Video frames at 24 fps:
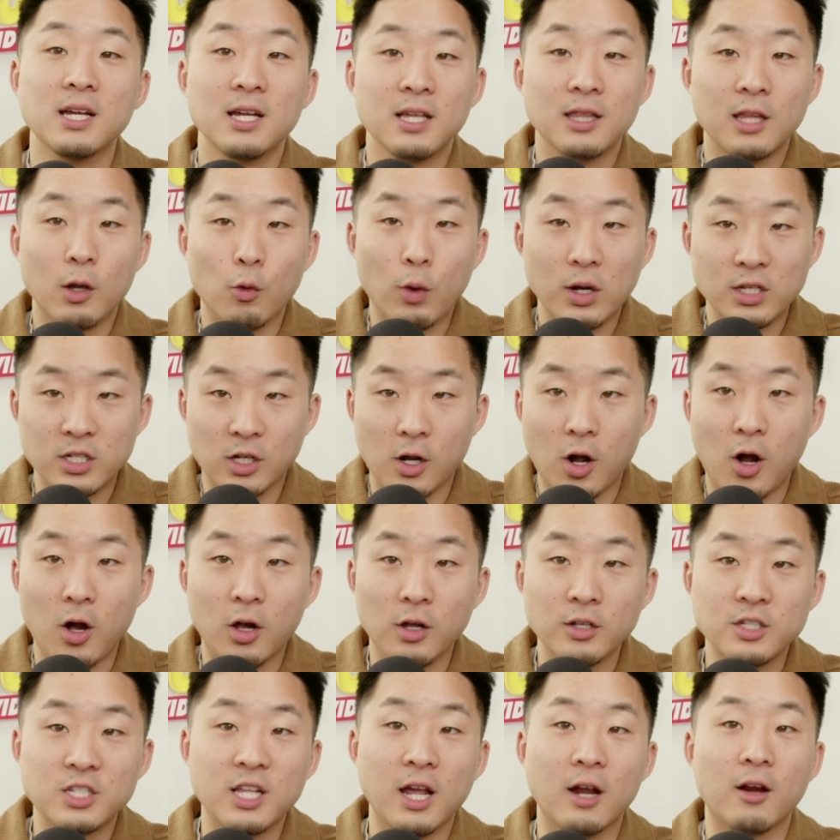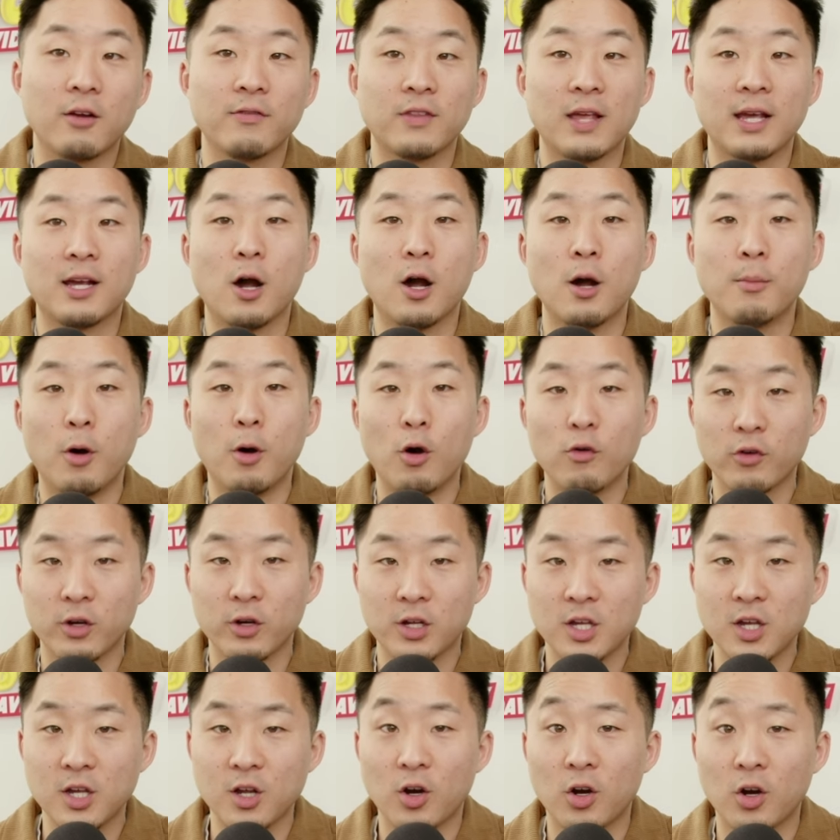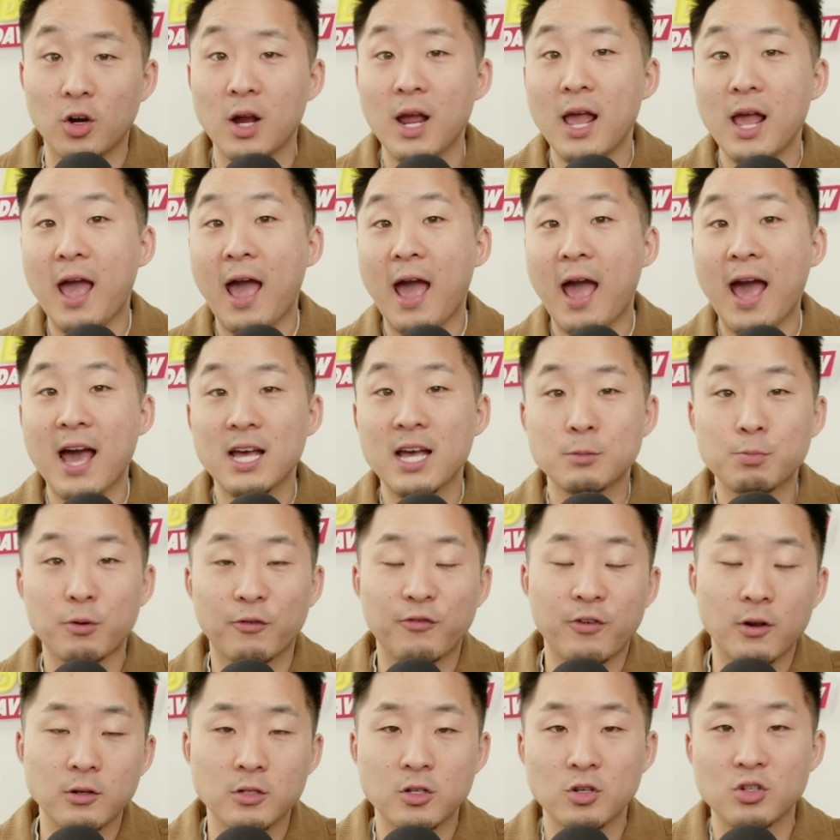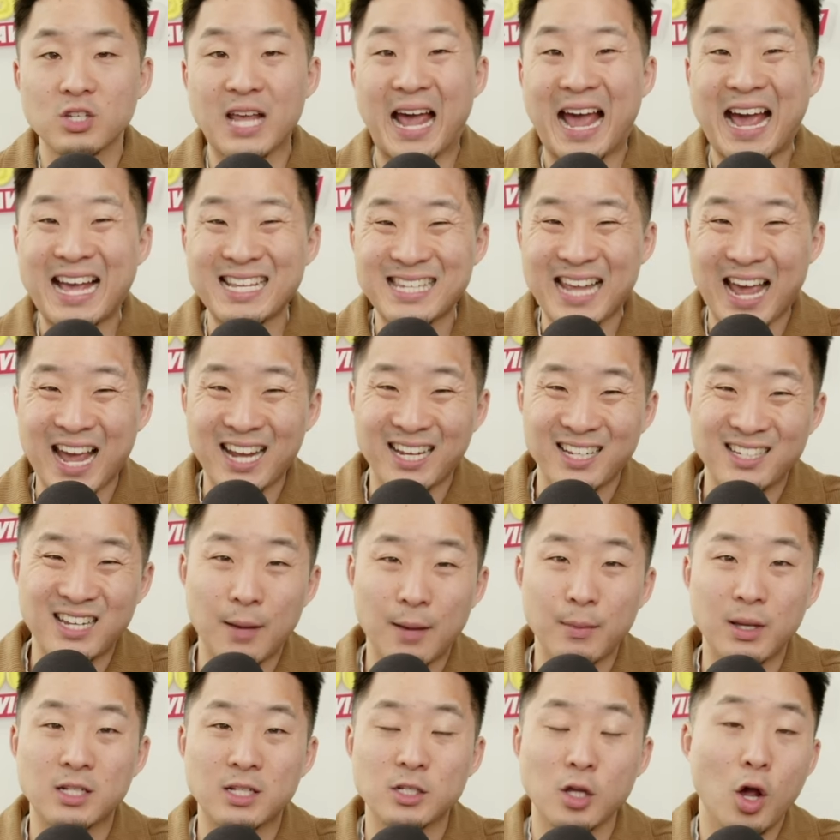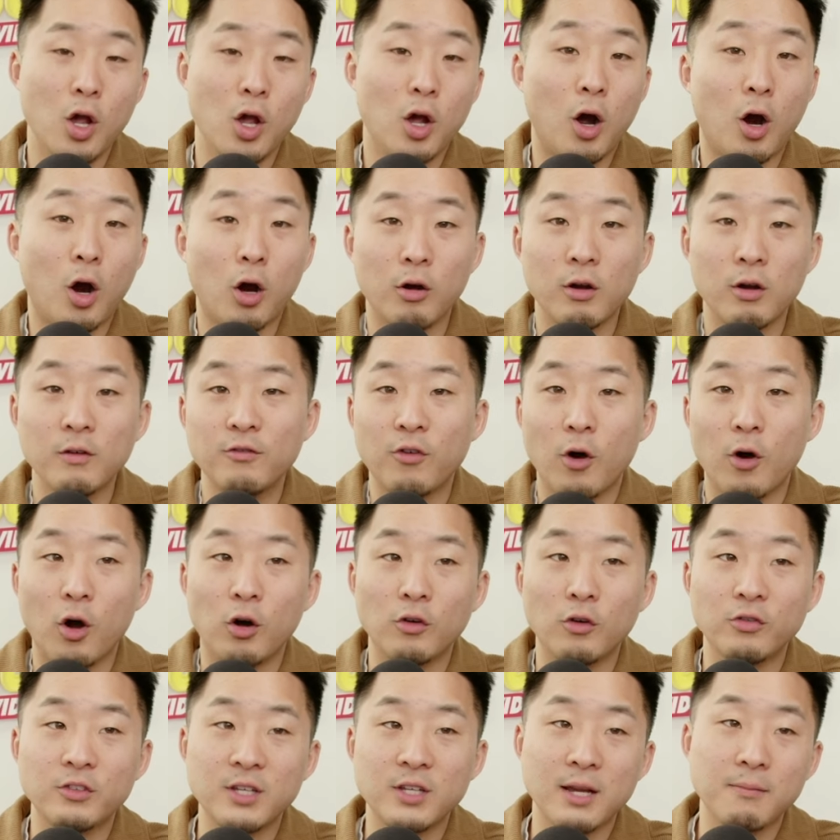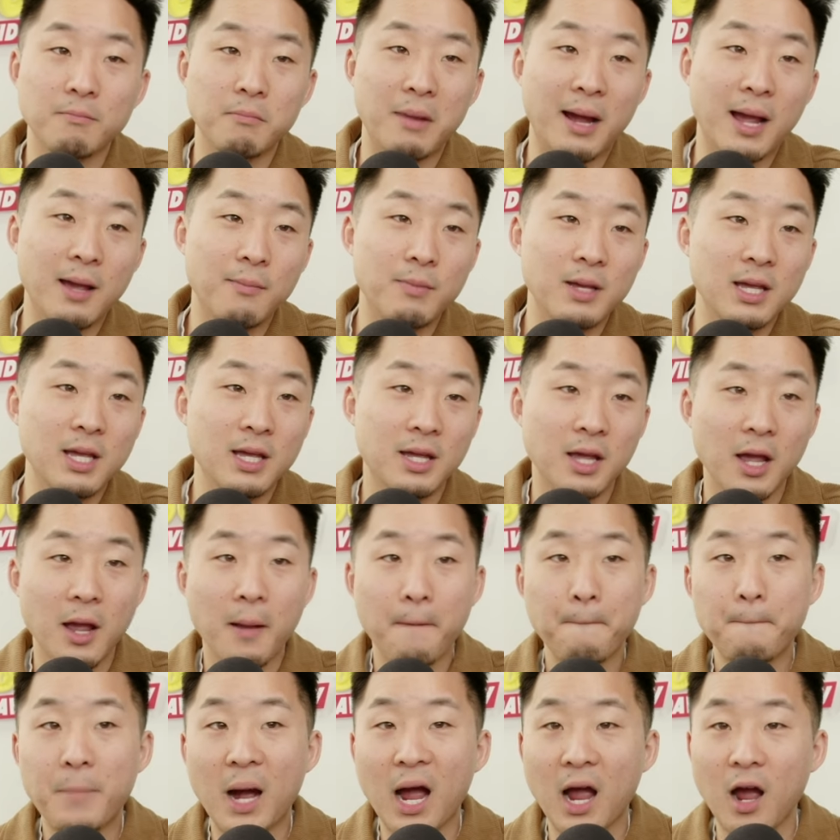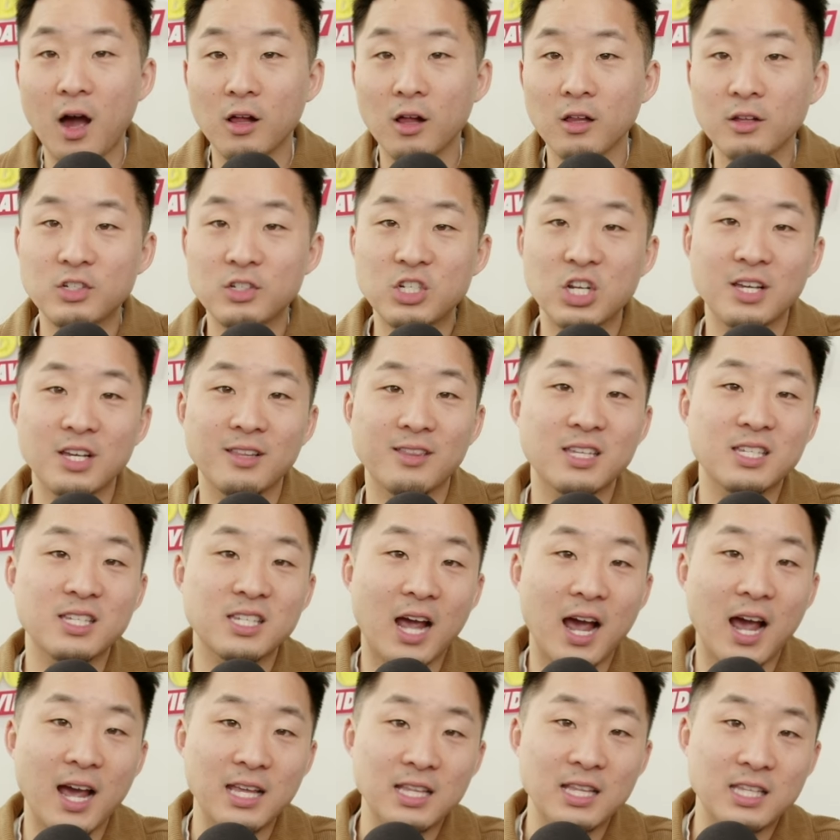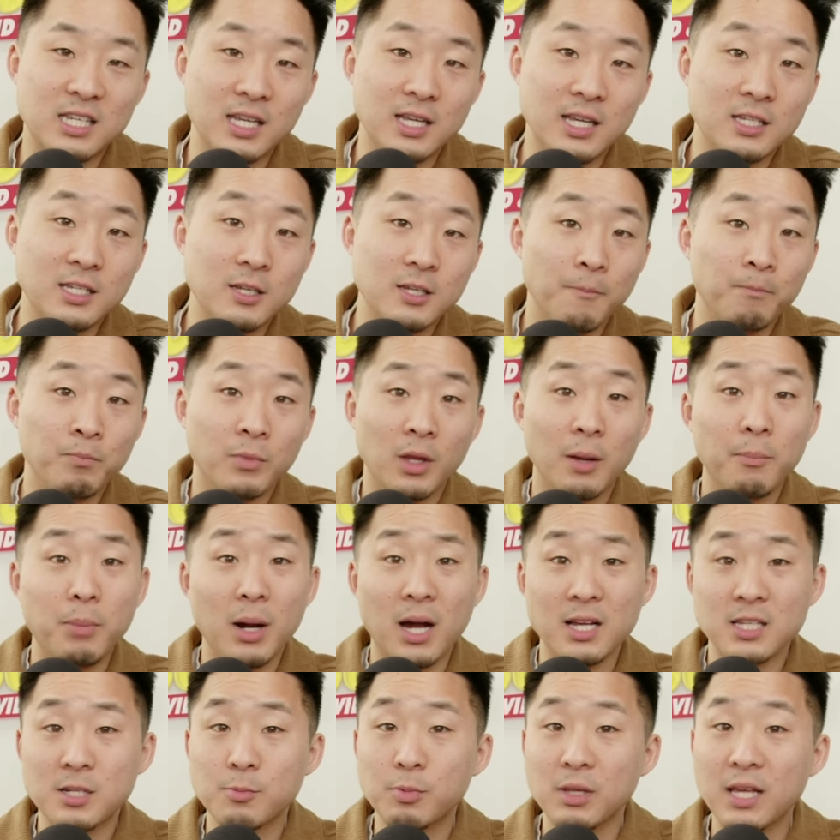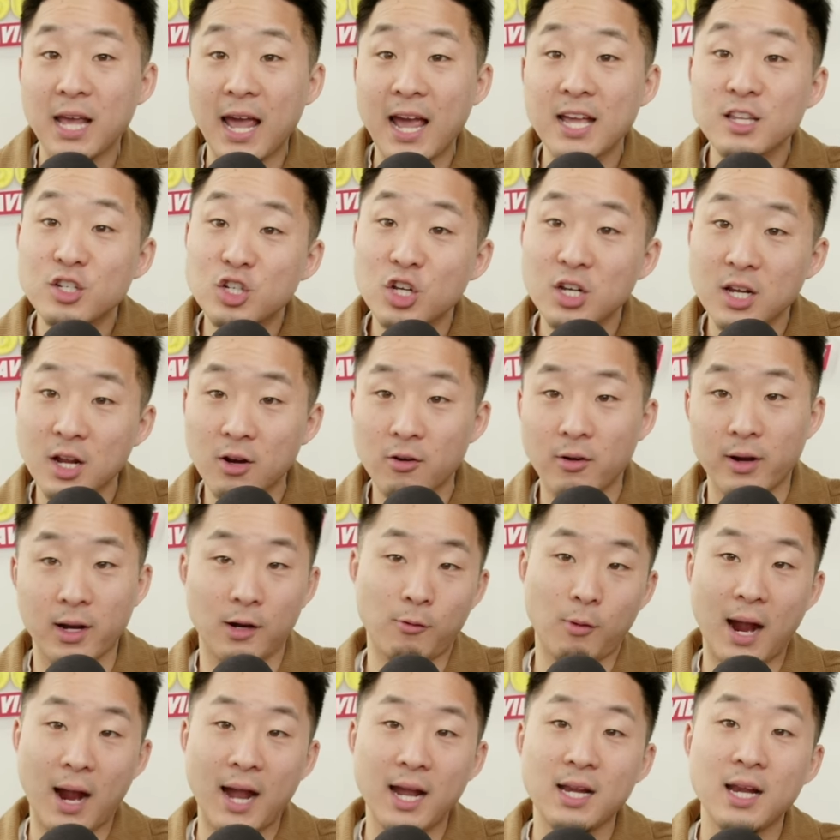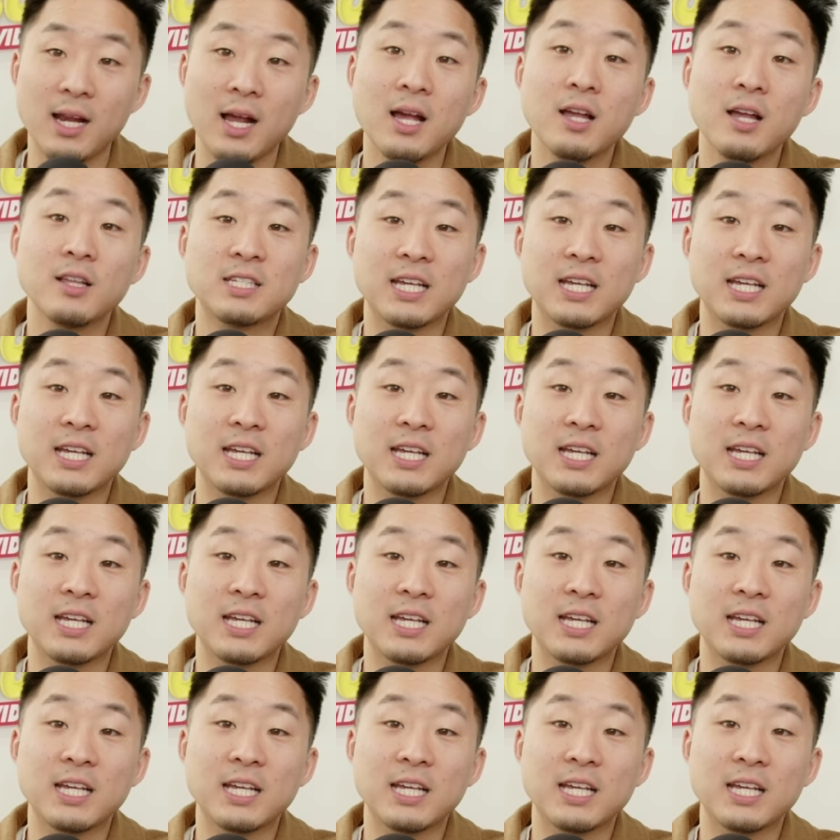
They went to college there. They come over here as professors, as academics, are involved in maybe biology, the sciences, possibly engineering, right?